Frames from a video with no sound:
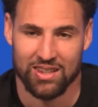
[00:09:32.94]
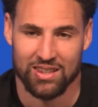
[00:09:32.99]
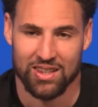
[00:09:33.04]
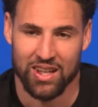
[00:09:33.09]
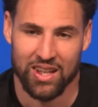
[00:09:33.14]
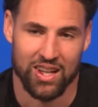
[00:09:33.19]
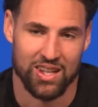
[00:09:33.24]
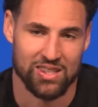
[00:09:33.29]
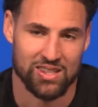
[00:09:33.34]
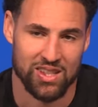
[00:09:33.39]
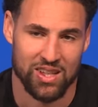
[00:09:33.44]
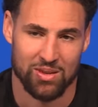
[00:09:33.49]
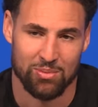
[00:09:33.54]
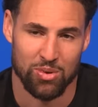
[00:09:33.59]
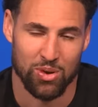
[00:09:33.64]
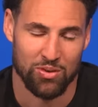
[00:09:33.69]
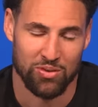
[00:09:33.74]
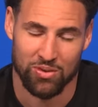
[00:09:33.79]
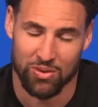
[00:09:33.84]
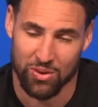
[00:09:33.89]
like I said
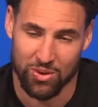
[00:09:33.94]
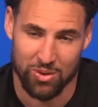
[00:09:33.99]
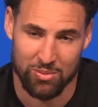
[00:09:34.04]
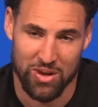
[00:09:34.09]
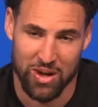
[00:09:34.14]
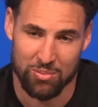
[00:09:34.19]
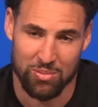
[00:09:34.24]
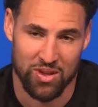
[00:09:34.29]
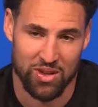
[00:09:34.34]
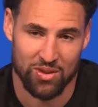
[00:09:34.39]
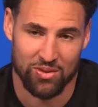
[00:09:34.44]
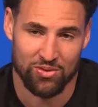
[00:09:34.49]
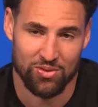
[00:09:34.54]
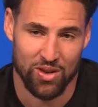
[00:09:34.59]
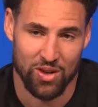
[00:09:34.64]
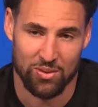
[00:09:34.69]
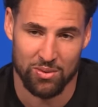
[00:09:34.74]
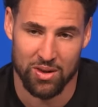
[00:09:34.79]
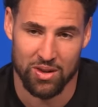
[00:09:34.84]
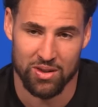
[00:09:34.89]
before about being a
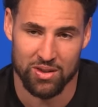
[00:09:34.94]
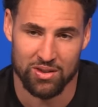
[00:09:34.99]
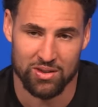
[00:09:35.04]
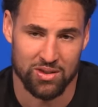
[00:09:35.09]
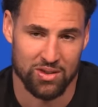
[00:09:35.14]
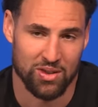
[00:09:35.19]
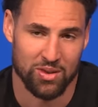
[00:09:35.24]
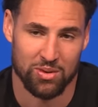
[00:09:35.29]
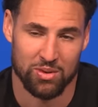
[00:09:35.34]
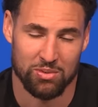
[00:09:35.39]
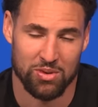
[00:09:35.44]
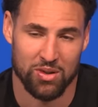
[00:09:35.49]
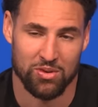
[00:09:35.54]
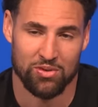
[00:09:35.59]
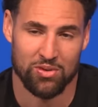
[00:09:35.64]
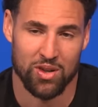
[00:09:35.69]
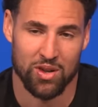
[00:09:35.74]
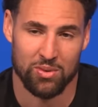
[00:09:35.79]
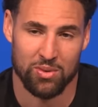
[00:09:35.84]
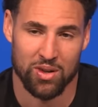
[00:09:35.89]
front runner, you don't want to be a
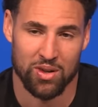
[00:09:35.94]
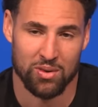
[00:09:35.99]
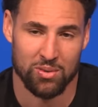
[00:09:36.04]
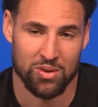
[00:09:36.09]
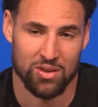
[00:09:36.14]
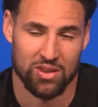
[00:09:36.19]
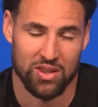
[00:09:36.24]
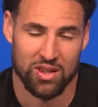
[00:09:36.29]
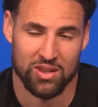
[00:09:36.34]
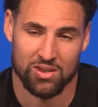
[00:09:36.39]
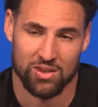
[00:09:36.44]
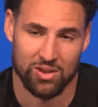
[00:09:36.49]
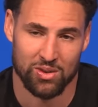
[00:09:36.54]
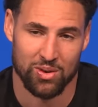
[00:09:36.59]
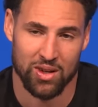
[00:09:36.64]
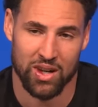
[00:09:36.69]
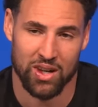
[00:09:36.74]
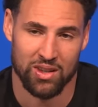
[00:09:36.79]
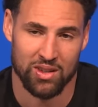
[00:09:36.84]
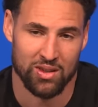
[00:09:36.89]
front runner when things are
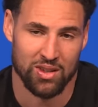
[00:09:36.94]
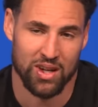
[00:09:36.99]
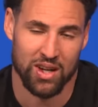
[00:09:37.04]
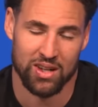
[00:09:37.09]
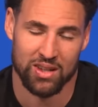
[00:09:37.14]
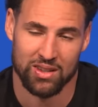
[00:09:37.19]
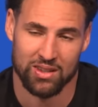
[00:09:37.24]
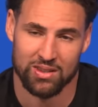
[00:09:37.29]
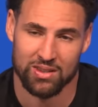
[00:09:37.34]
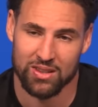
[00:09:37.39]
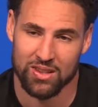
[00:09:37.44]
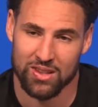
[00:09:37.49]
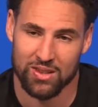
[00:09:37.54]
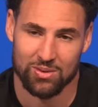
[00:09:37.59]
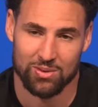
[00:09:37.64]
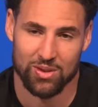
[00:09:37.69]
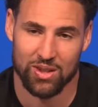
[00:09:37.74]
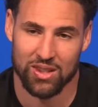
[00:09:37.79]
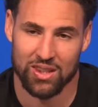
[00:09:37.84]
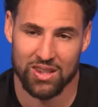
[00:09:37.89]
great. You got to
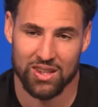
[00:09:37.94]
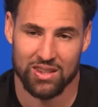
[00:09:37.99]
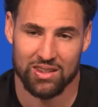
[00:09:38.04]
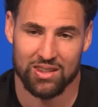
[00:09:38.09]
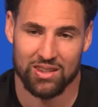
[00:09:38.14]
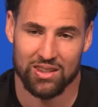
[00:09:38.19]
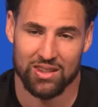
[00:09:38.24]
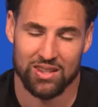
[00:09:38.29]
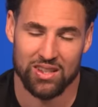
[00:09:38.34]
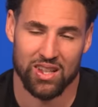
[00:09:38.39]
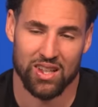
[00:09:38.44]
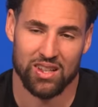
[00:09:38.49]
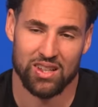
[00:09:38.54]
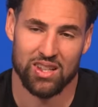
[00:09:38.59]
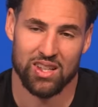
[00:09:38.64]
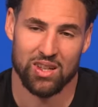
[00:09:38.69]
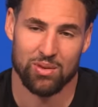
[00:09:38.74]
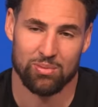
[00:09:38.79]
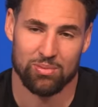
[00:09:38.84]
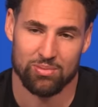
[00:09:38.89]
really dig
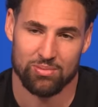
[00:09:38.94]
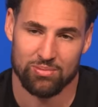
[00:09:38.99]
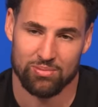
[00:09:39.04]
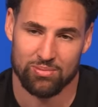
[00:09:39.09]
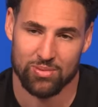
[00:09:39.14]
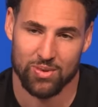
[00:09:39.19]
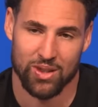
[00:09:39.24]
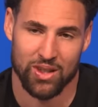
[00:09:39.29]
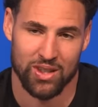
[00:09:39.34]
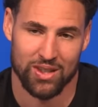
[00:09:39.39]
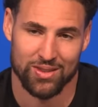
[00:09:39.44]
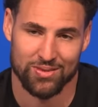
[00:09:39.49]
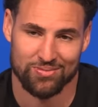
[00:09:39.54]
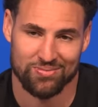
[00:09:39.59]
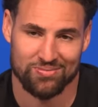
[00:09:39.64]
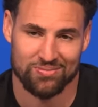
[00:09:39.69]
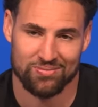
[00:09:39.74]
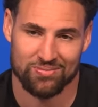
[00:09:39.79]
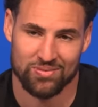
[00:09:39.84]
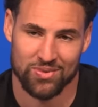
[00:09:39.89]
deep when
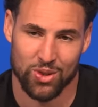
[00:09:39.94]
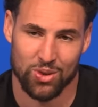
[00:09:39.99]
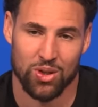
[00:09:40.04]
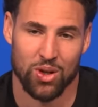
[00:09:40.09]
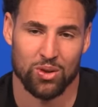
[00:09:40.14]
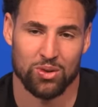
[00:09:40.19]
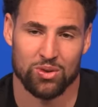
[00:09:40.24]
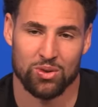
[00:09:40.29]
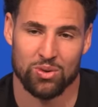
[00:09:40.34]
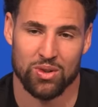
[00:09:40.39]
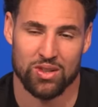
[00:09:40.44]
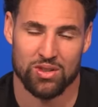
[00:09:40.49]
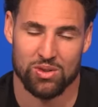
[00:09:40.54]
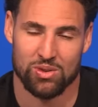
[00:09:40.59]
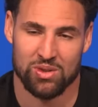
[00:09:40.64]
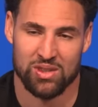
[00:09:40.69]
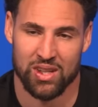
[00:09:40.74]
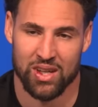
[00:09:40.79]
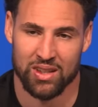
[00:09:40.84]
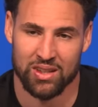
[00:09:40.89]
you go through
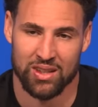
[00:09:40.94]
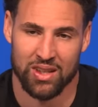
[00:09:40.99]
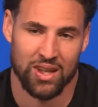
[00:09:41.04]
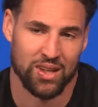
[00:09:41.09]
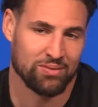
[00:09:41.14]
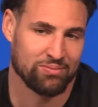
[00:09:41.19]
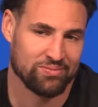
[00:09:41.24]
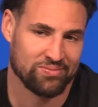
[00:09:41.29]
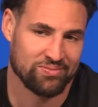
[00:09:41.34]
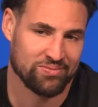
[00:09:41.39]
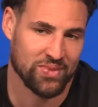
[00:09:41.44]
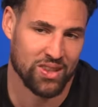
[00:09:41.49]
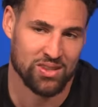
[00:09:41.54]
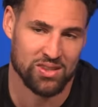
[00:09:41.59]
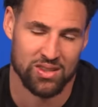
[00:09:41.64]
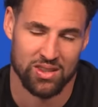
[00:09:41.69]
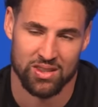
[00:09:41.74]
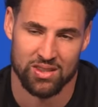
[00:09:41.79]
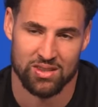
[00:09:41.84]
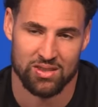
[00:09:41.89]
injuries like that. That's
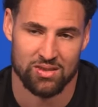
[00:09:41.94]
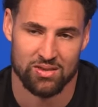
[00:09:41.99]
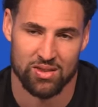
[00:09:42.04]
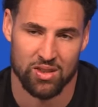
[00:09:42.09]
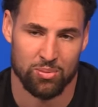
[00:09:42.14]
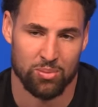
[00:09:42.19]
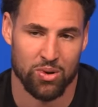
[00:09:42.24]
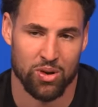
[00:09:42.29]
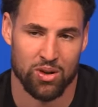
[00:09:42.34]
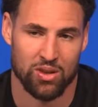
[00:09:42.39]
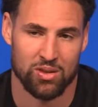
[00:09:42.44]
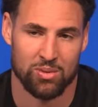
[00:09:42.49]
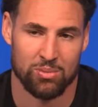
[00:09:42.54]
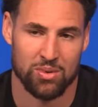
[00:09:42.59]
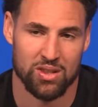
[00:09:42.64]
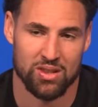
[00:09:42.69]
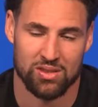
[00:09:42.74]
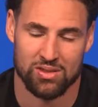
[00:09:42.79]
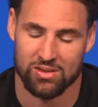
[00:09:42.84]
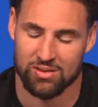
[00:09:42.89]
just a part of the
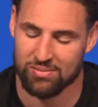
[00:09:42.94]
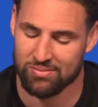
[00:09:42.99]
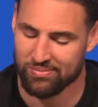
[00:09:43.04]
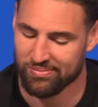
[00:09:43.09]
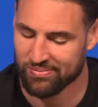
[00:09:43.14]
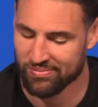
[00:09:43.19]
beast.